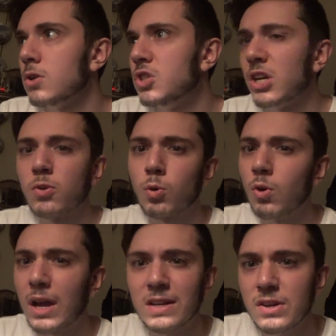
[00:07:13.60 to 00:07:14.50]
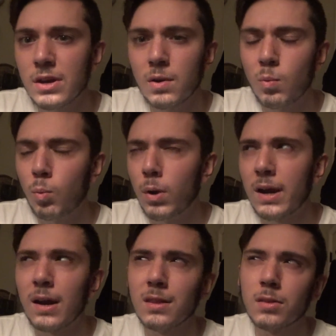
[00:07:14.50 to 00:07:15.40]
general idea
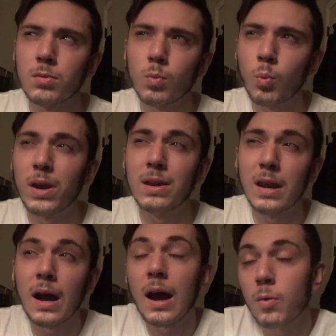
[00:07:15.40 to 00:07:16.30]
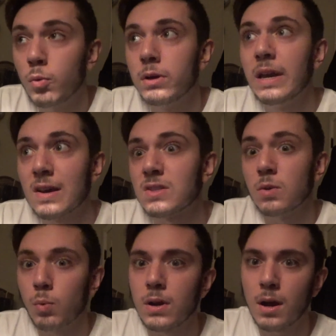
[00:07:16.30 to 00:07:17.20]
when I when I would guess
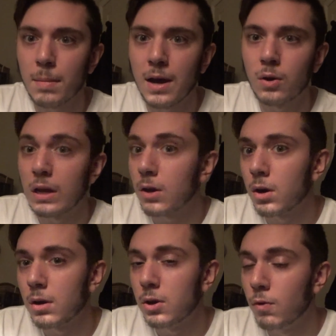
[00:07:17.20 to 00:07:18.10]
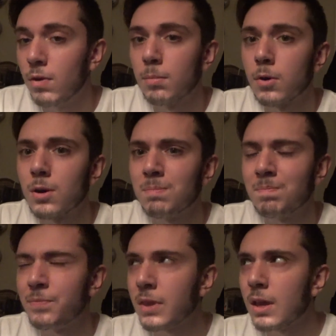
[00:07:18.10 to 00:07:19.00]
it would come out in November,
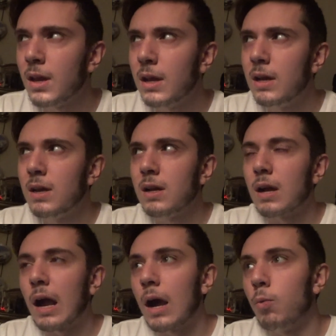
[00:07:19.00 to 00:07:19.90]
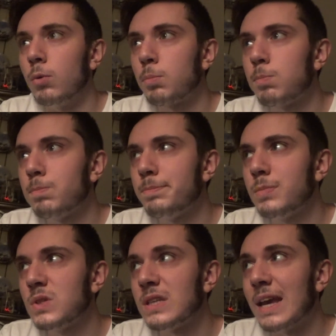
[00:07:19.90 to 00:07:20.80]
I would
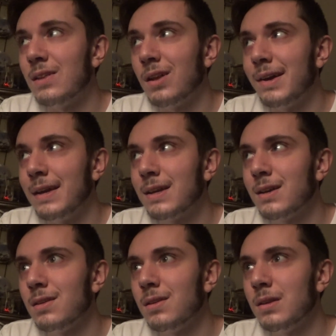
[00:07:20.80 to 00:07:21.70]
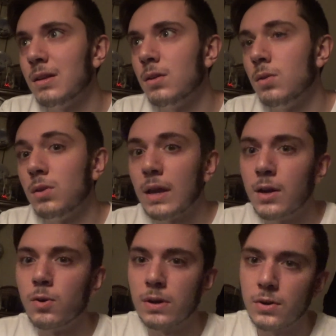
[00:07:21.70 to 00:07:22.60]
say like
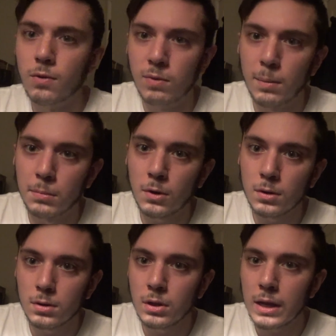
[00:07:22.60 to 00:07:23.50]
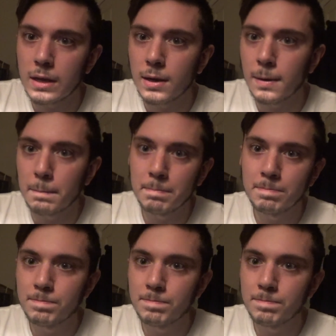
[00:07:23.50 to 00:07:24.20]
later in November, like um,